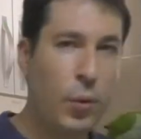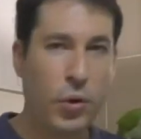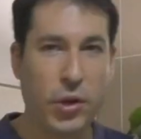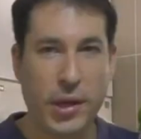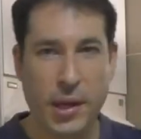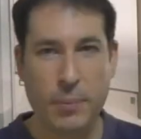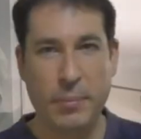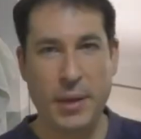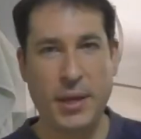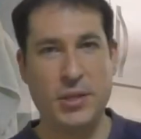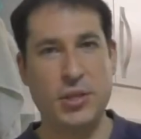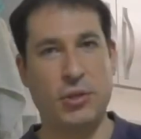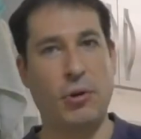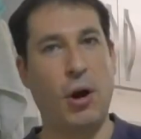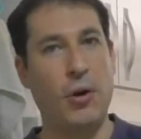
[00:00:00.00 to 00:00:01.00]
when you get
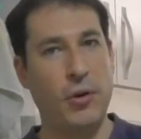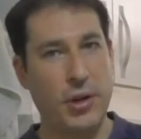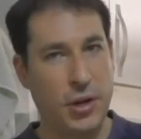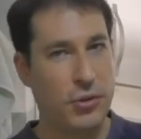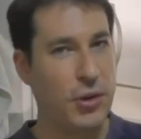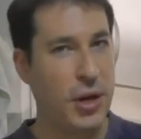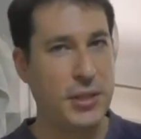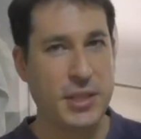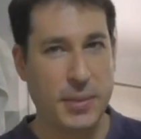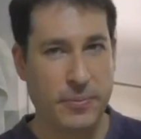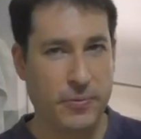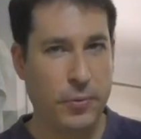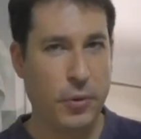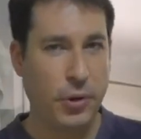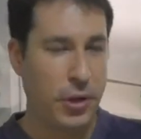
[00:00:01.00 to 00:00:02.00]
beans that are already ground up
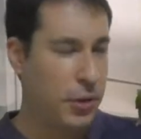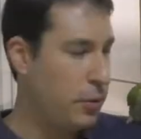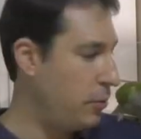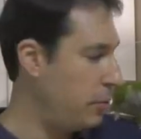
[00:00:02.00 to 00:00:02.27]
for you,